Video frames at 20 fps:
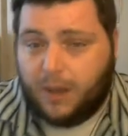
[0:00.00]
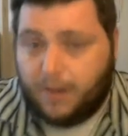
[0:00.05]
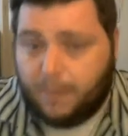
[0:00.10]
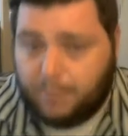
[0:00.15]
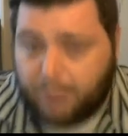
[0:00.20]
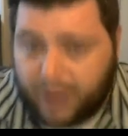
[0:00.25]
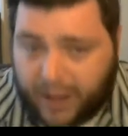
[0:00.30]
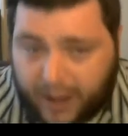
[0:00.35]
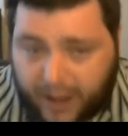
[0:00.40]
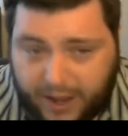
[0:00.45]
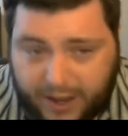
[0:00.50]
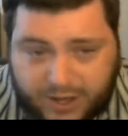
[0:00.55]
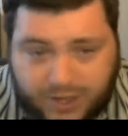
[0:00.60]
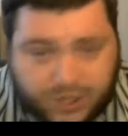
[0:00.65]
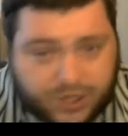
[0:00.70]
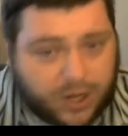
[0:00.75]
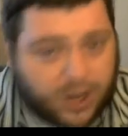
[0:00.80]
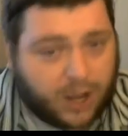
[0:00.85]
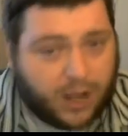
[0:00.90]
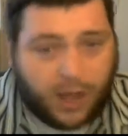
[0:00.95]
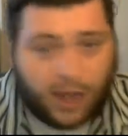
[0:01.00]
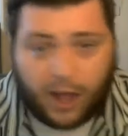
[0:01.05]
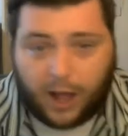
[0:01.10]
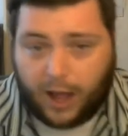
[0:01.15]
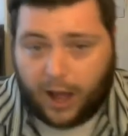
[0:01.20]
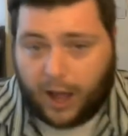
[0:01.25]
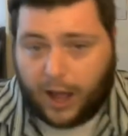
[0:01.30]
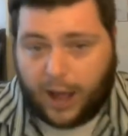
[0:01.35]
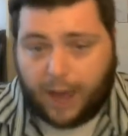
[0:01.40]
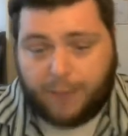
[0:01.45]
because
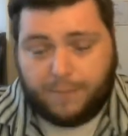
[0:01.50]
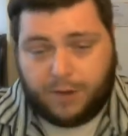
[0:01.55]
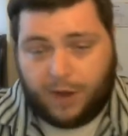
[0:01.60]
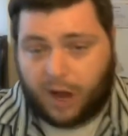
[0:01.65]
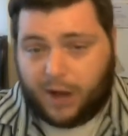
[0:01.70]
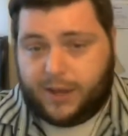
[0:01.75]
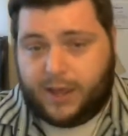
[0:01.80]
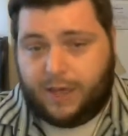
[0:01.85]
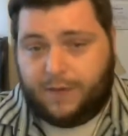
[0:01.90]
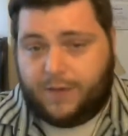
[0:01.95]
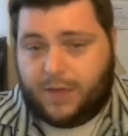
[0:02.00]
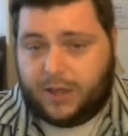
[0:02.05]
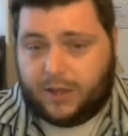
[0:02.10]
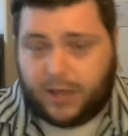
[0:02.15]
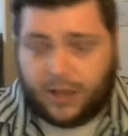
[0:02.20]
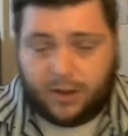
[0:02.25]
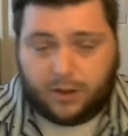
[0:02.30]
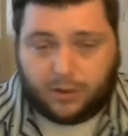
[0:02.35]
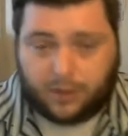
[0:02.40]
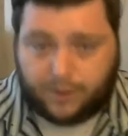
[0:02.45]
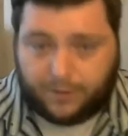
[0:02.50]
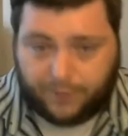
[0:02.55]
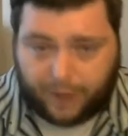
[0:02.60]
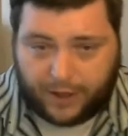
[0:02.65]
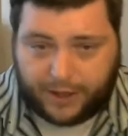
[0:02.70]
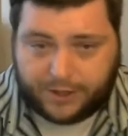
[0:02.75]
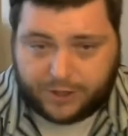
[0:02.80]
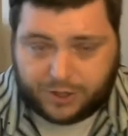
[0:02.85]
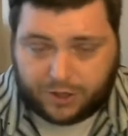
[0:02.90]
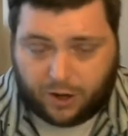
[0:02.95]
I am not giving legal
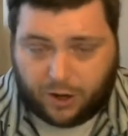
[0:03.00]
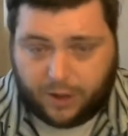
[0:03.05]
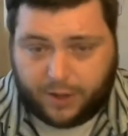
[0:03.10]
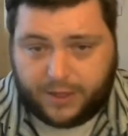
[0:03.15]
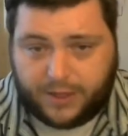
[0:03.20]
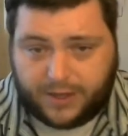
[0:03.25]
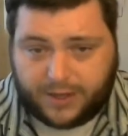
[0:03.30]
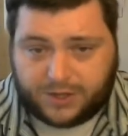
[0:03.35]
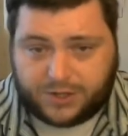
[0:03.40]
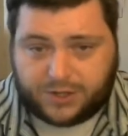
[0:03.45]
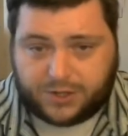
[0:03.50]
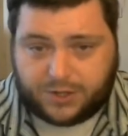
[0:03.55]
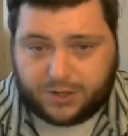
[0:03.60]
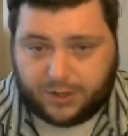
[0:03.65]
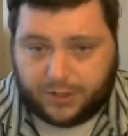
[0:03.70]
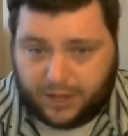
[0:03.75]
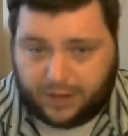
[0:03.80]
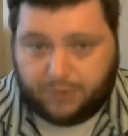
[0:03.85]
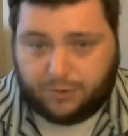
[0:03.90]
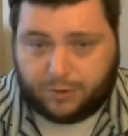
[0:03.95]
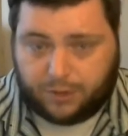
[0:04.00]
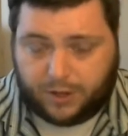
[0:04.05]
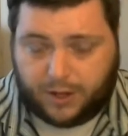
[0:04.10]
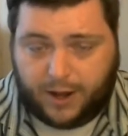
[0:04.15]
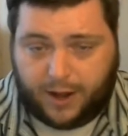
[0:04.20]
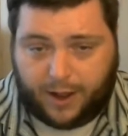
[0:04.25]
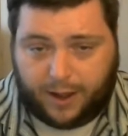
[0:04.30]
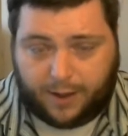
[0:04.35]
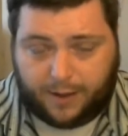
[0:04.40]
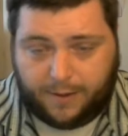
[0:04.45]
advice on this legal clinic,